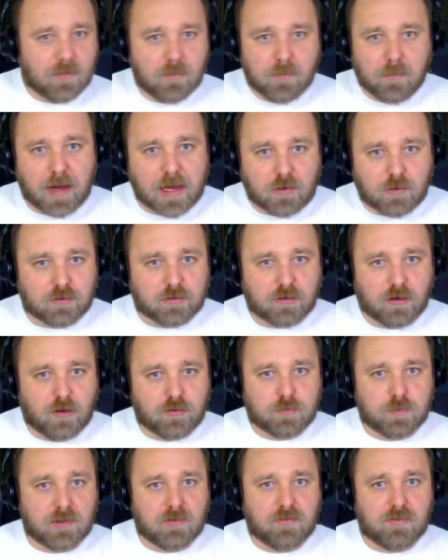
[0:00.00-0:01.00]

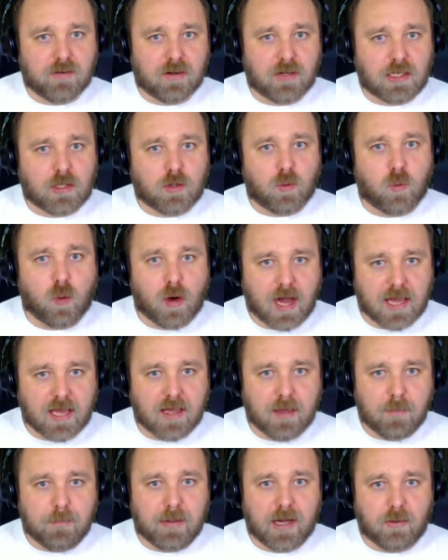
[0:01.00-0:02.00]
Microsoft's been very
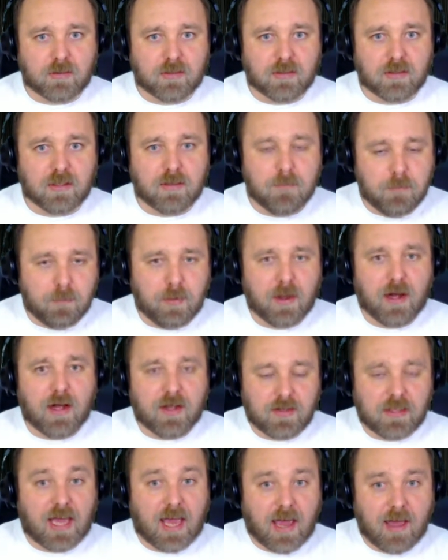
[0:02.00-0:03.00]
quiet about it,
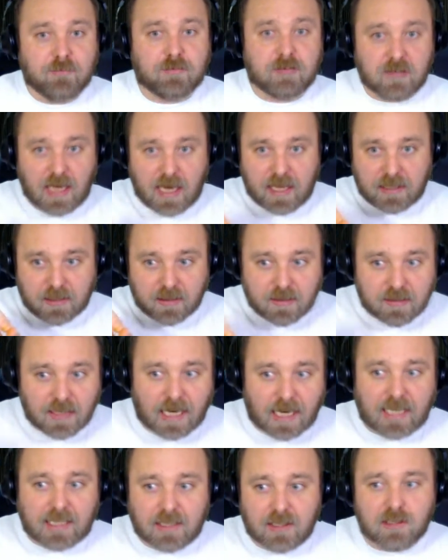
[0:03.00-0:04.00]
but they have said in
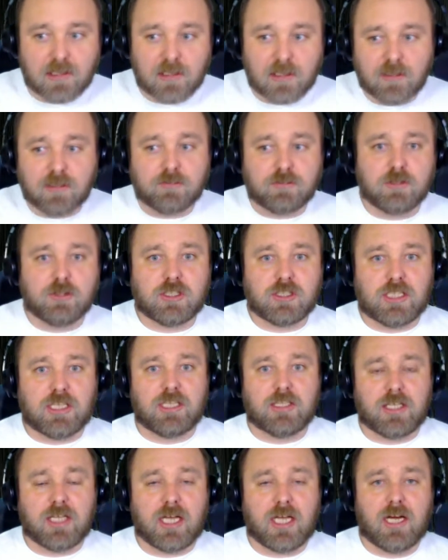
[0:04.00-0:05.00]
tiny little interviews
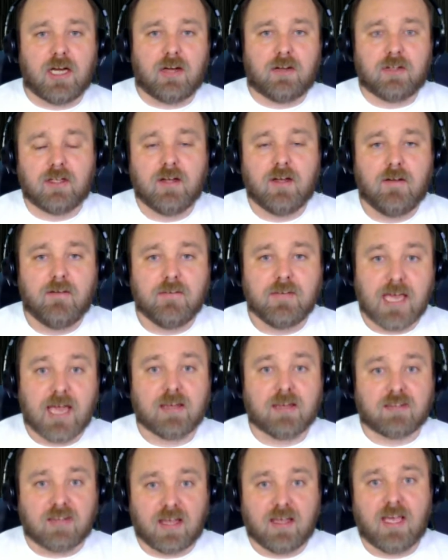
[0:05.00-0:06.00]
here and there that
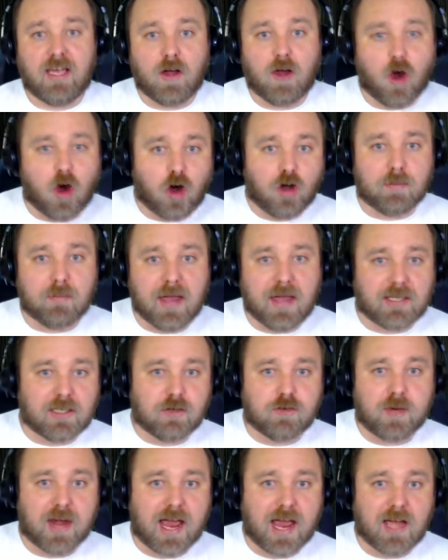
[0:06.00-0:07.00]
yes,
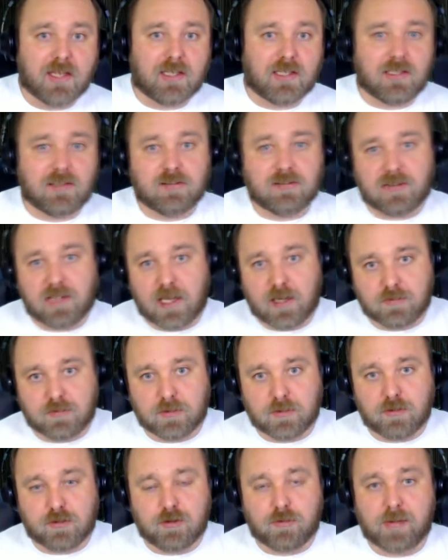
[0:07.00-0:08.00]
augmented reality /
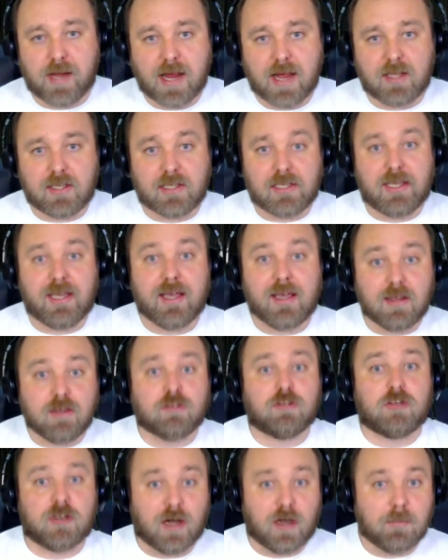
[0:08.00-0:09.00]
virtual reality
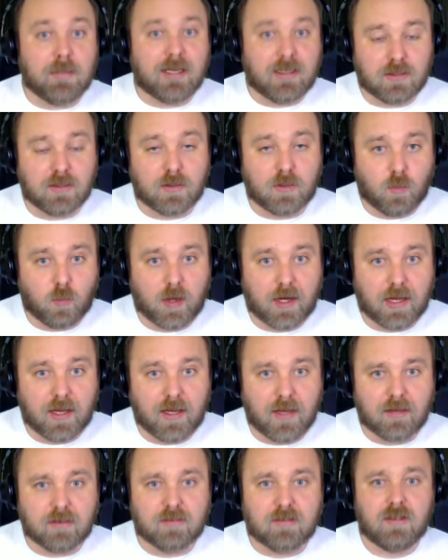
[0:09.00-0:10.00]
is coming to the One
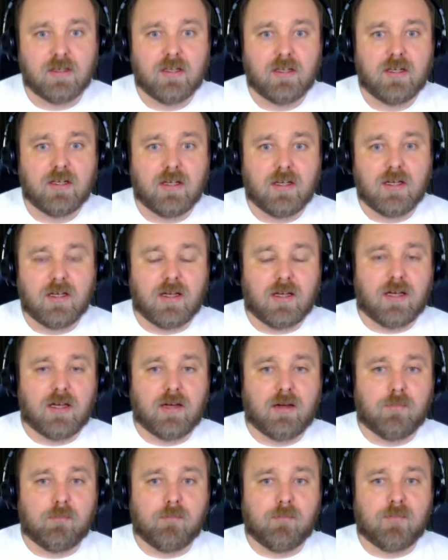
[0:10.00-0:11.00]
X.
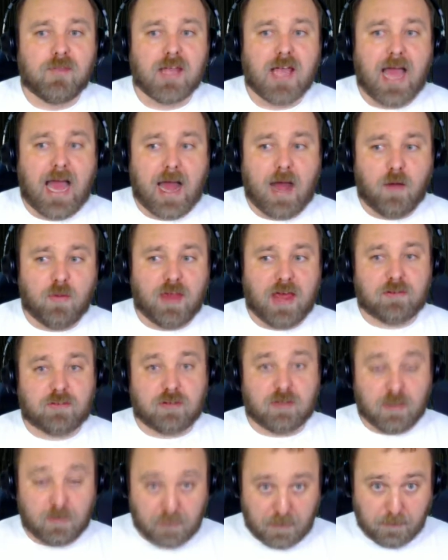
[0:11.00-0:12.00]
How that's
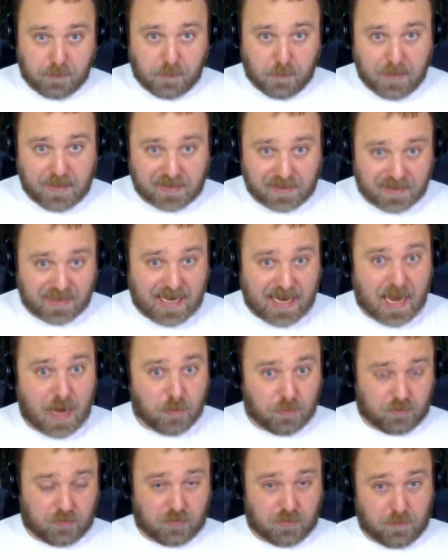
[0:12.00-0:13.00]
going to be implemented and how
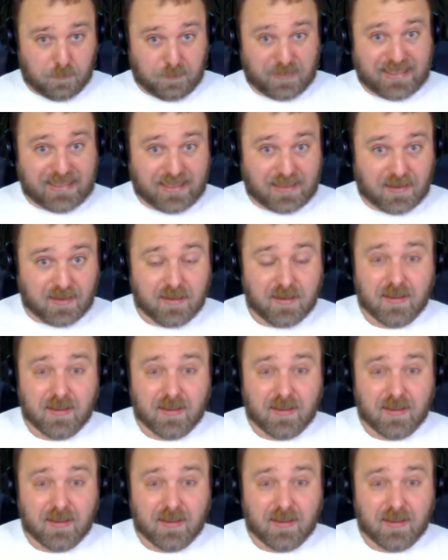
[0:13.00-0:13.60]
it's going to be,